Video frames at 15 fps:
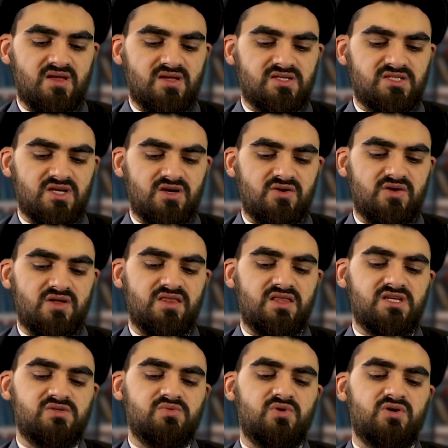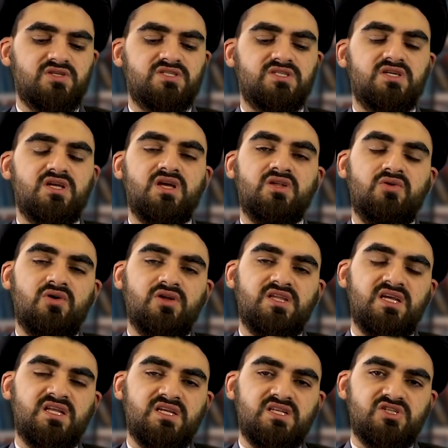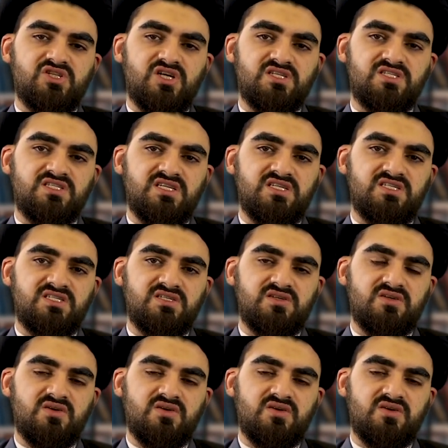So this was not an injustice